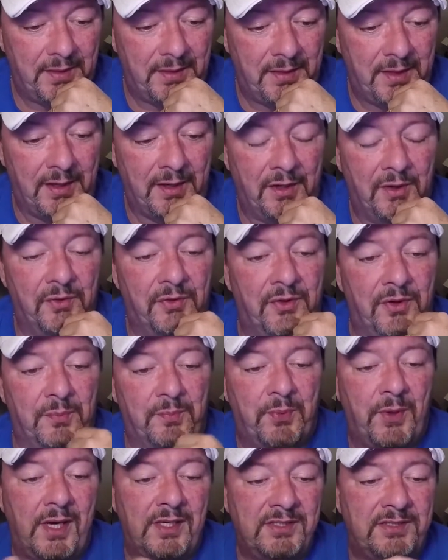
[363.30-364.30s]
now, their
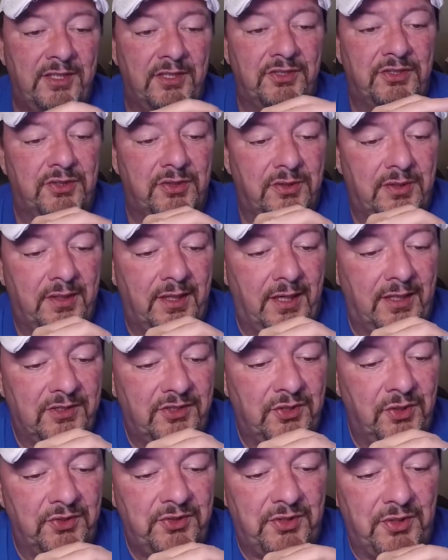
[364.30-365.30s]
processor that
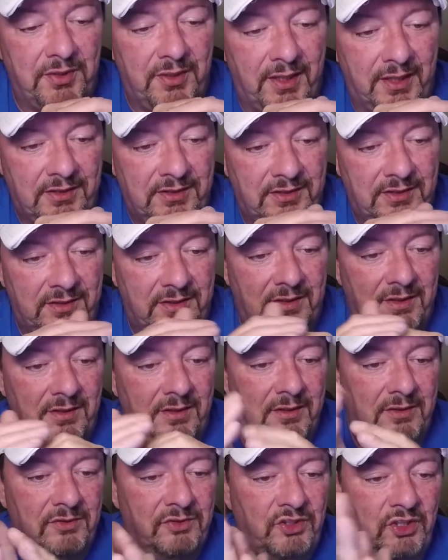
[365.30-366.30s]
Socionext
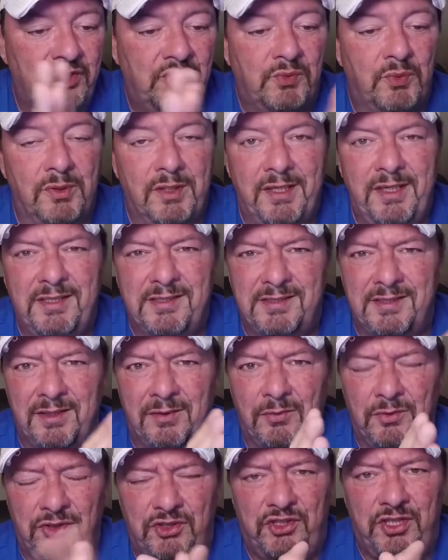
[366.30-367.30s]
just released, and
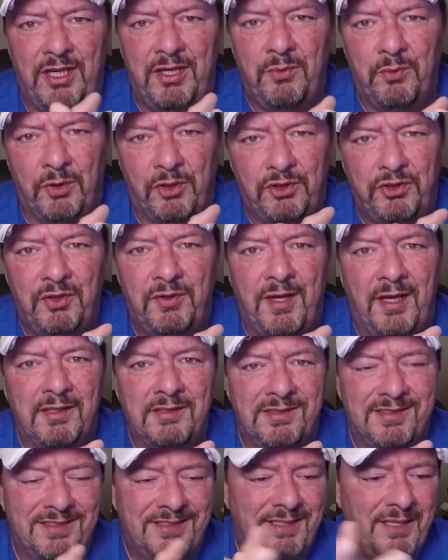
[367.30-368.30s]
it was January two
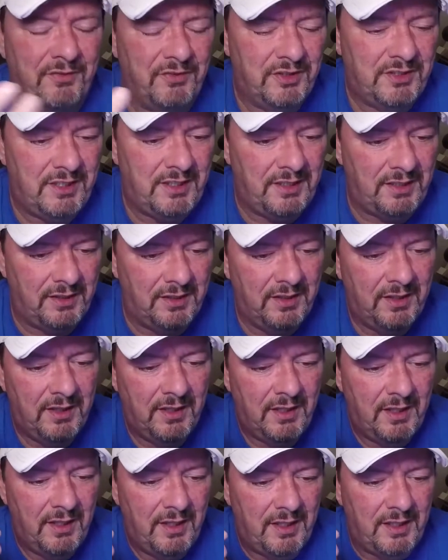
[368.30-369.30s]
thousand seventeen,
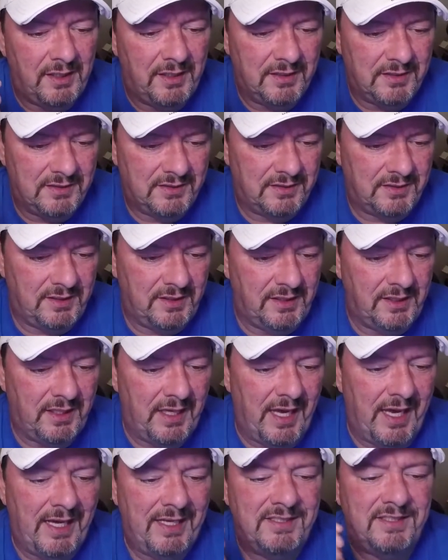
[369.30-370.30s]
is
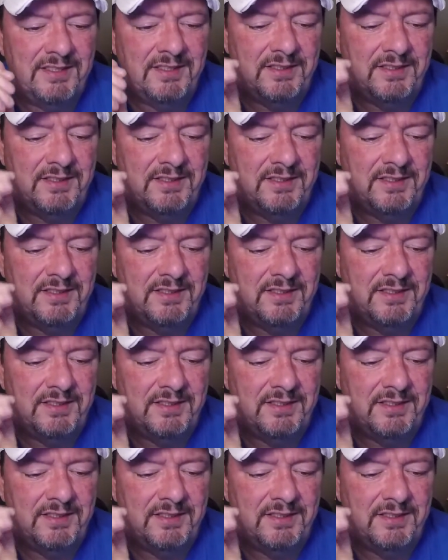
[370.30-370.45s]
the S